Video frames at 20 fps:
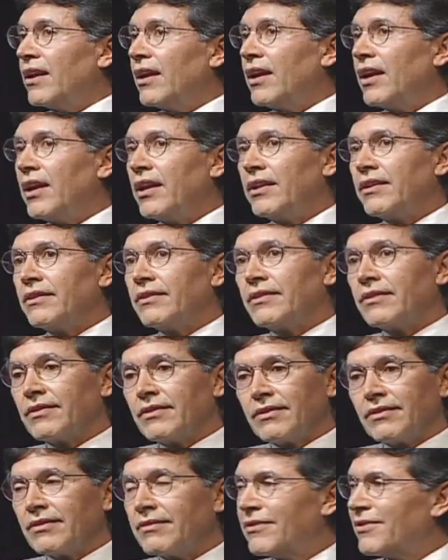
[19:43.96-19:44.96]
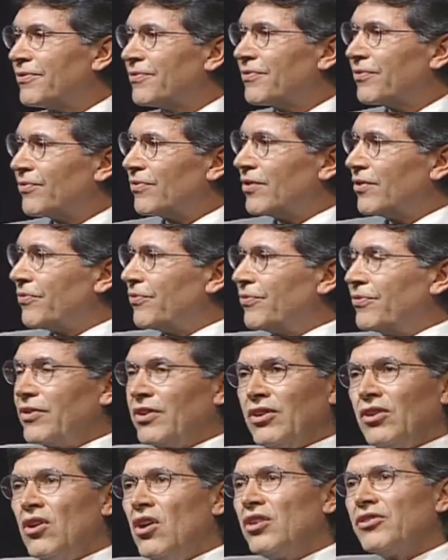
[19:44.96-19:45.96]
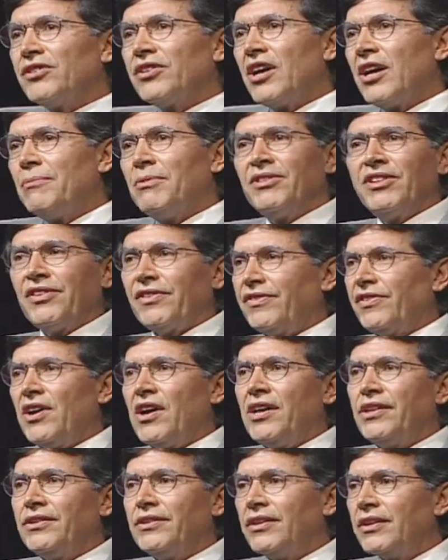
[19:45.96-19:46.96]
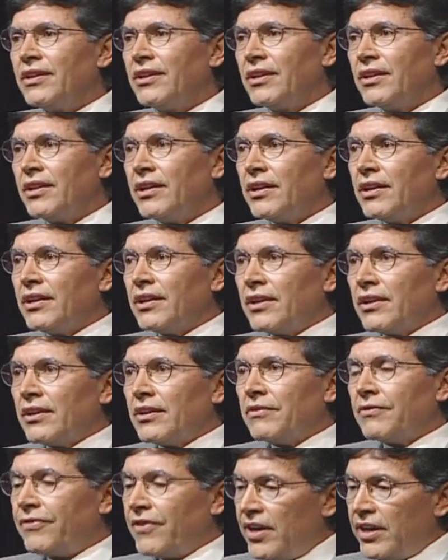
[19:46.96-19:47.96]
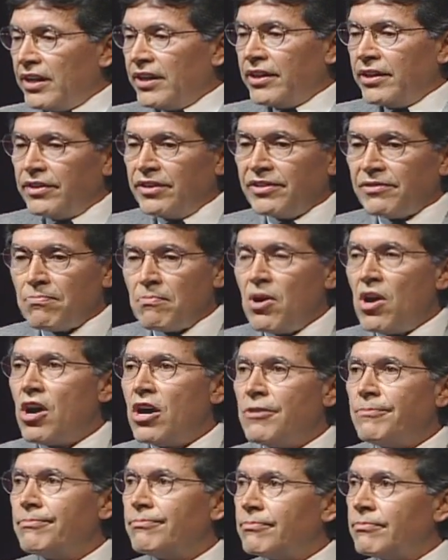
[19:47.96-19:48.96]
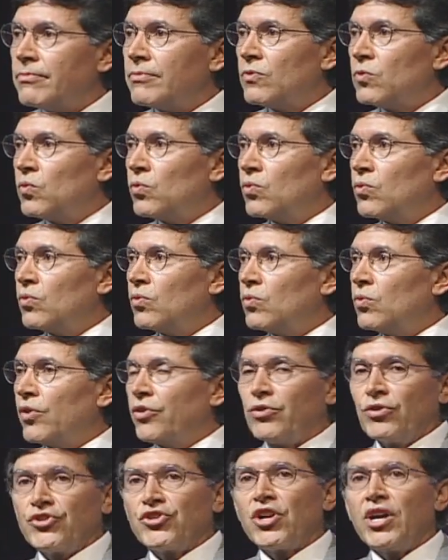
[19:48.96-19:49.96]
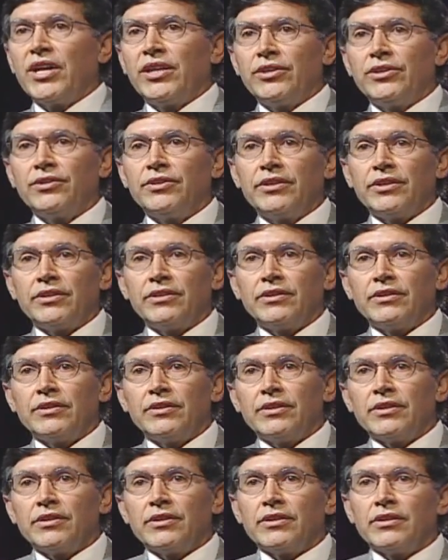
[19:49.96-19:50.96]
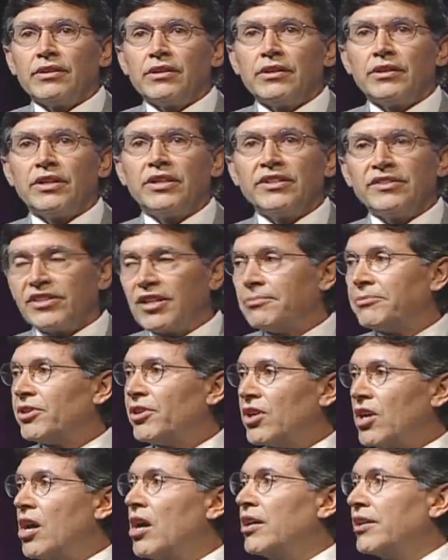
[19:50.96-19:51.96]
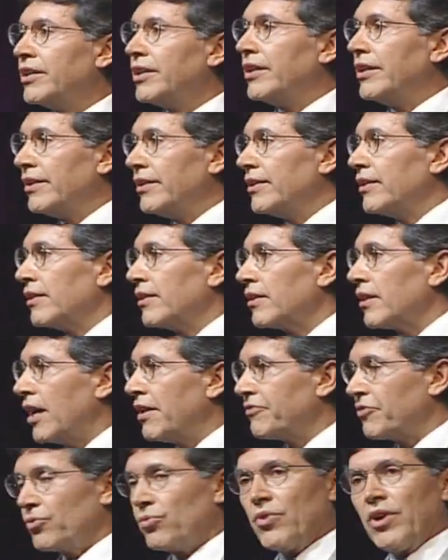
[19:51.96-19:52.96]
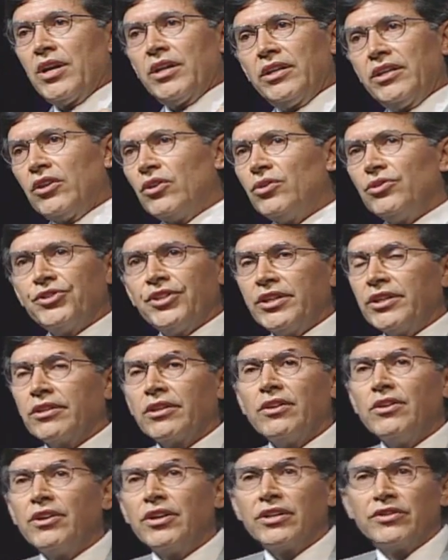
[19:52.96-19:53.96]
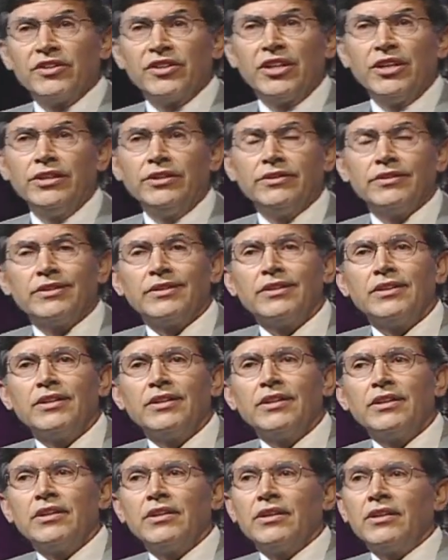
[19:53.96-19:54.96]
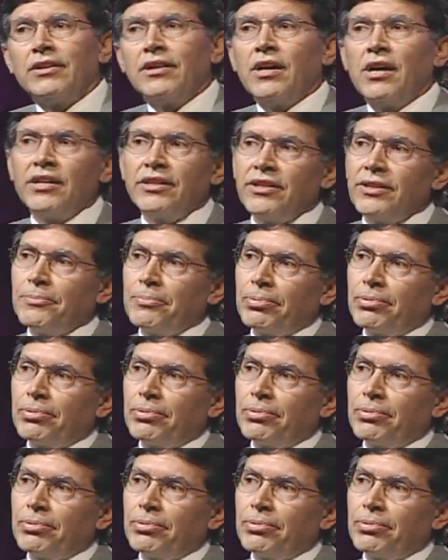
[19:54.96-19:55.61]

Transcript: and a long time in the sun. Finally, this mom with her child gets up to Gandhi after waiting all day long in the heat. Gandhi,